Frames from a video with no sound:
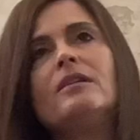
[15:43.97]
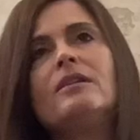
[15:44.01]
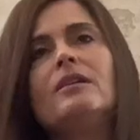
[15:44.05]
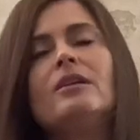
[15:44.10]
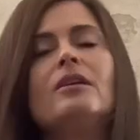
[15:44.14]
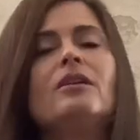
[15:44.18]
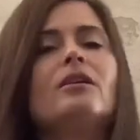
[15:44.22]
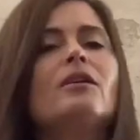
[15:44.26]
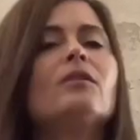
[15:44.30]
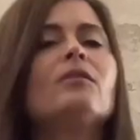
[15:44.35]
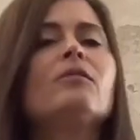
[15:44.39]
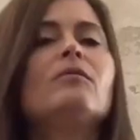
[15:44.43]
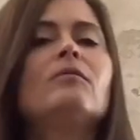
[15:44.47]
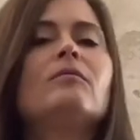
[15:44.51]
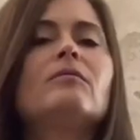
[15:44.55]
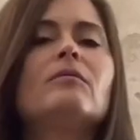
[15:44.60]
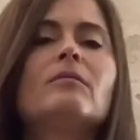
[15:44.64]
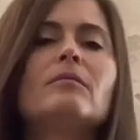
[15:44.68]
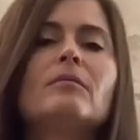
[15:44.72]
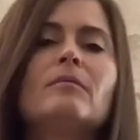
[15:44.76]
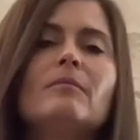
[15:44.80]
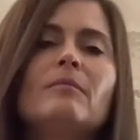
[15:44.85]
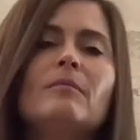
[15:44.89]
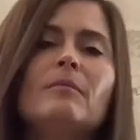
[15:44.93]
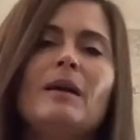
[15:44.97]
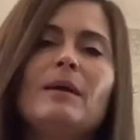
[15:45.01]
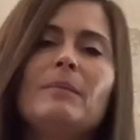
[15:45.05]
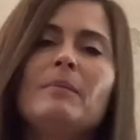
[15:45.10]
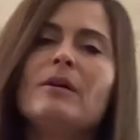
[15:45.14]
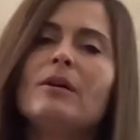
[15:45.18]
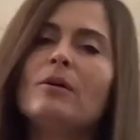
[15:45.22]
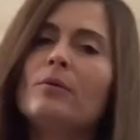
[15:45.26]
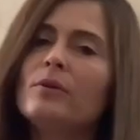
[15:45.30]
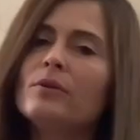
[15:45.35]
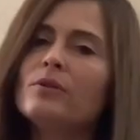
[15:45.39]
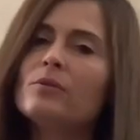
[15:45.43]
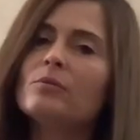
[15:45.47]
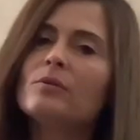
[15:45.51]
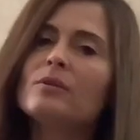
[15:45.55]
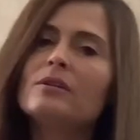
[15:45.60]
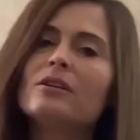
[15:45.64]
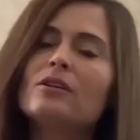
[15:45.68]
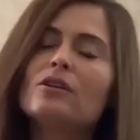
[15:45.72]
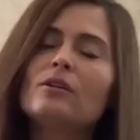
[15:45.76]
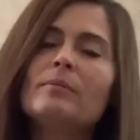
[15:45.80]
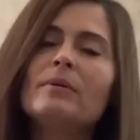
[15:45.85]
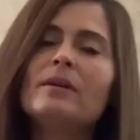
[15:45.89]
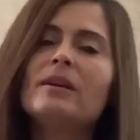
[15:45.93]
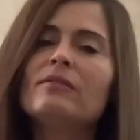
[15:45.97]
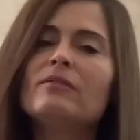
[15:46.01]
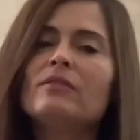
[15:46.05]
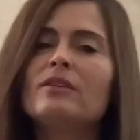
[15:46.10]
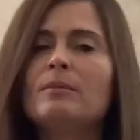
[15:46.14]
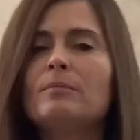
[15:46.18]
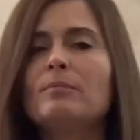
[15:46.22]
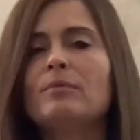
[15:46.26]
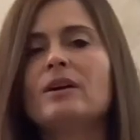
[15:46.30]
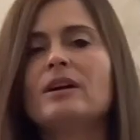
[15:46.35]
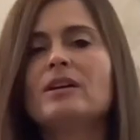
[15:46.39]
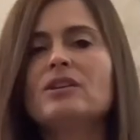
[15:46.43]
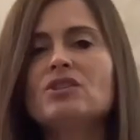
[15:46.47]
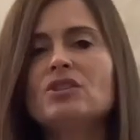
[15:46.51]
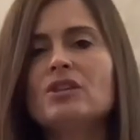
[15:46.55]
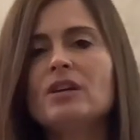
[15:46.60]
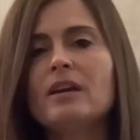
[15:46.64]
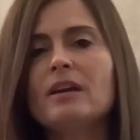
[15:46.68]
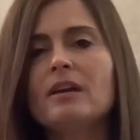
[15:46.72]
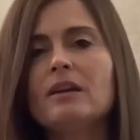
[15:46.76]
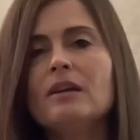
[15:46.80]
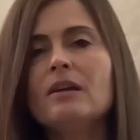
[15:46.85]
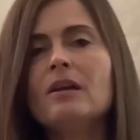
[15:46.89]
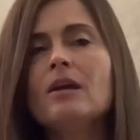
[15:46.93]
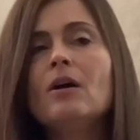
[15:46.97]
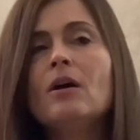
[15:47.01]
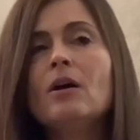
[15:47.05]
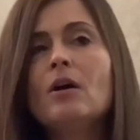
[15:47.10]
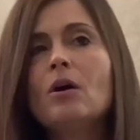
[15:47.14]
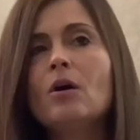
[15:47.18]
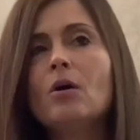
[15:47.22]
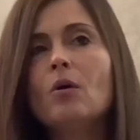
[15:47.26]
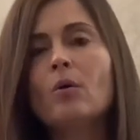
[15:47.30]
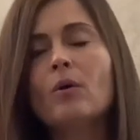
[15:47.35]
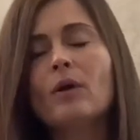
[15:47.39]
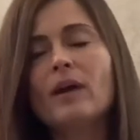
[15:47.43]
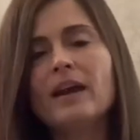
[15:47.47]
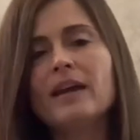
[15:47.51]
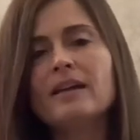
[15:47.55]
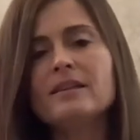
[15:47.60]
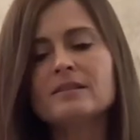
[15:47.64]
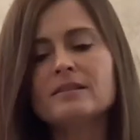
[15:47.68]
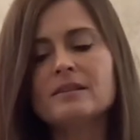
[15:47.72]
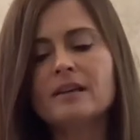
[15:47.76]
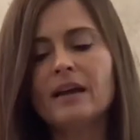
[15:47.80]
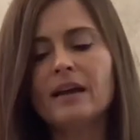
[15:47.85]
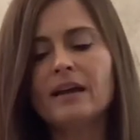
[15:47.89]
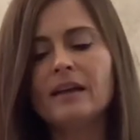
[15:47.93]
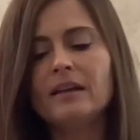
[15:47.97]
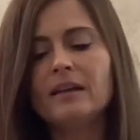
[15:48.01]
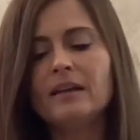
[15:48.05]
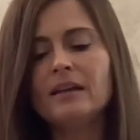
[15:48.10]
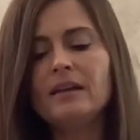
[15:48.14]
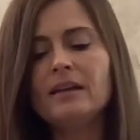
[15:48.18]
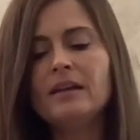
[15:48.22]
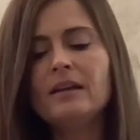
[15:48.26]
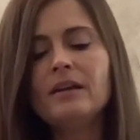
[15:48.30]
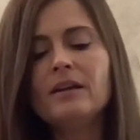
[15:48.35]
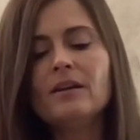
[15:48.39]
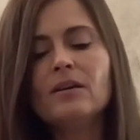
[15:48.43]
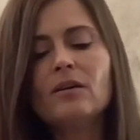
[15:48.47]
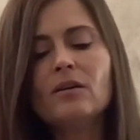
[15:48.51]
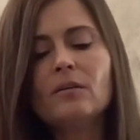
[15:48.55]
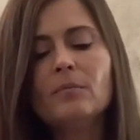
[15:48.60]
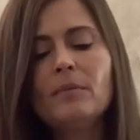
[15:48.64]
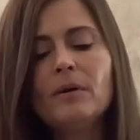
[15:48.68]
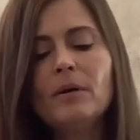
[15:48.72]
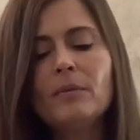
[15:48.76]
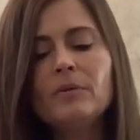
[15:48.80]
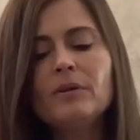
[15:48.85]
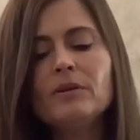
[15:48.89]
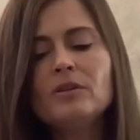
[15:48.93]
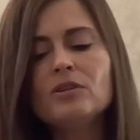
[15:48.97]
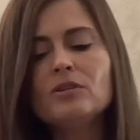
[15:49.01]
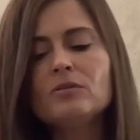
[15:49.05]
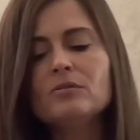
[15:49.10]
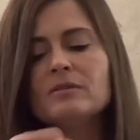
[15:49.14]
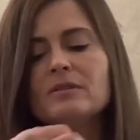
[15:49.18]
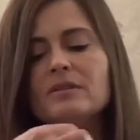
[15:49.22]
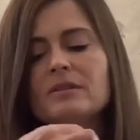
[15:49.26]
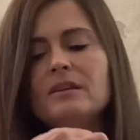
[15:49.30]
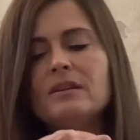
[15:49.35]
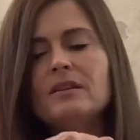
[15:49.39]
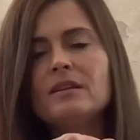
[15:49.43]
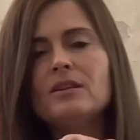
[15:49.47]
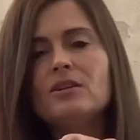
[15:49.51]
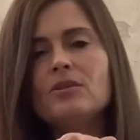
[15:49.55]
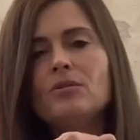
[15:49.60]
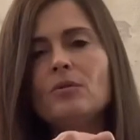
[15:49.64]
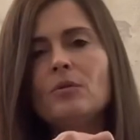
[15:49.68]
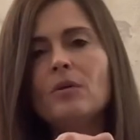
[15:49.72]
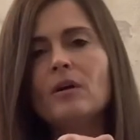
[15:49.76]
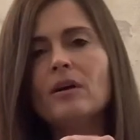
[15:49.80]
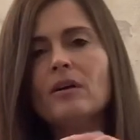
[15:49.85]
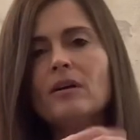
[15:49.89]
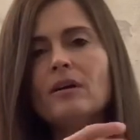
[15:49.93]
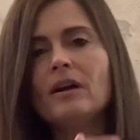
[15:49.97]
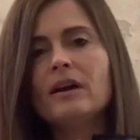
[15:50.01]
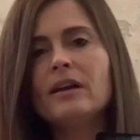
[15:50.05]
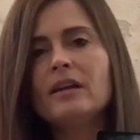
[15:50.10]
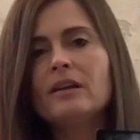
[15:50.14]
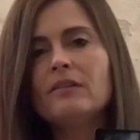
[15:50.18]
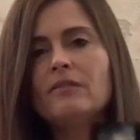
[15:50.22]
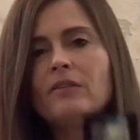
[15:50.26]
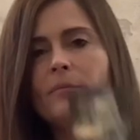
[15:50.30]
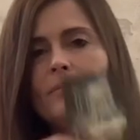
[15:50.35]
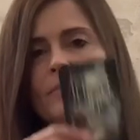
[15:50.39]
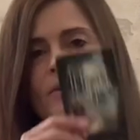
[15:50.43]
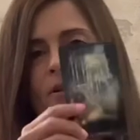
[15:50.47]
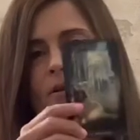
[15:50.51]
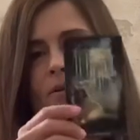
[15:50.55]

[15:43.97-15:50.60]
you know, maybe going through a little bit of depression or anxiety here. But we do see that you are kind of up in your